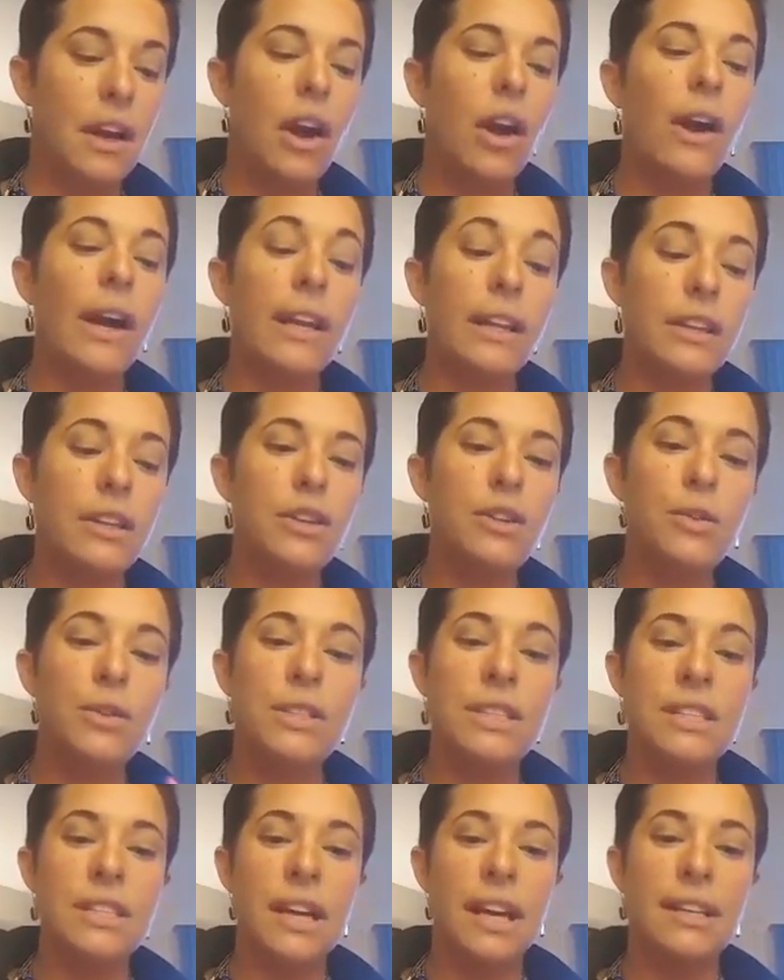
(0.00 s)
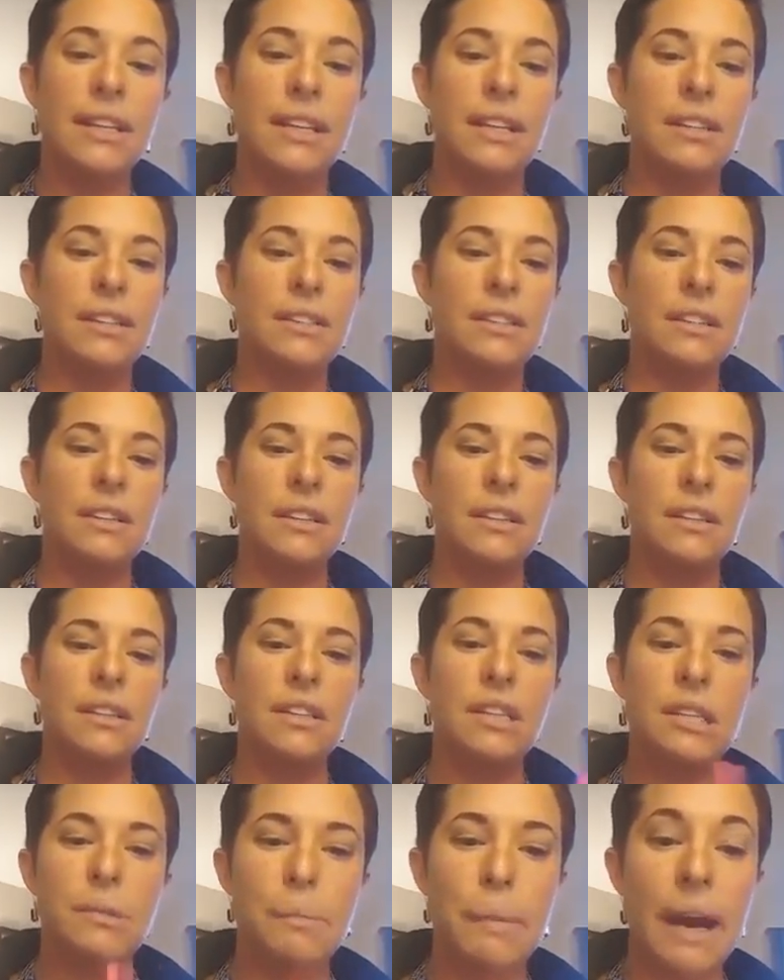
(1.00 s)
All right, you decide this.
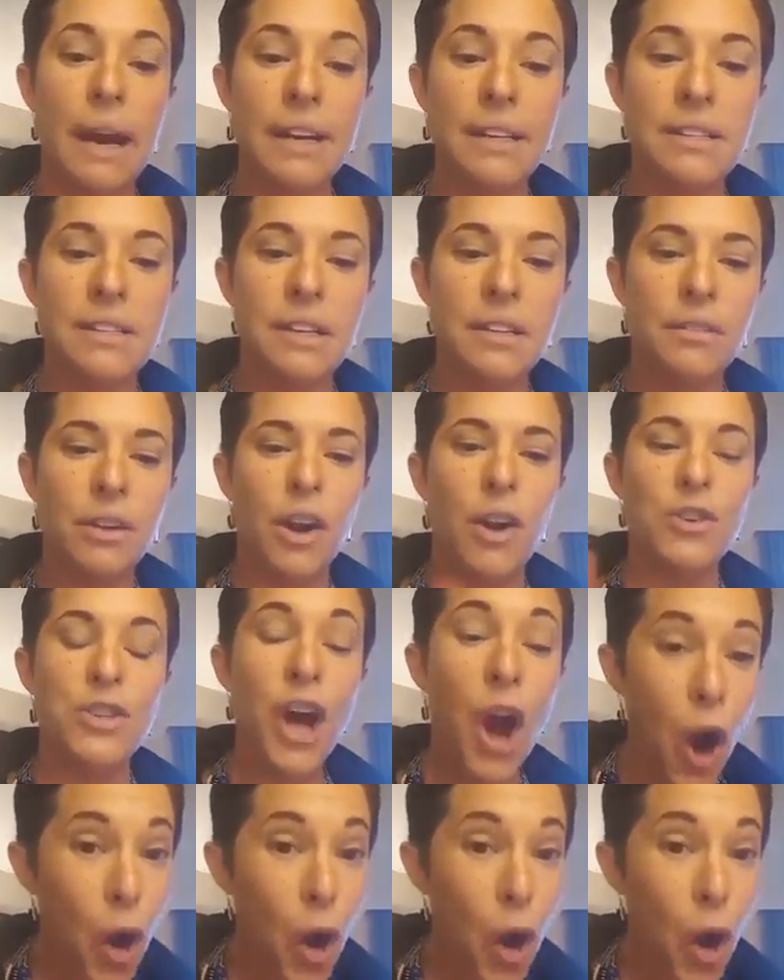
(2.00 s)
Spice and Rose.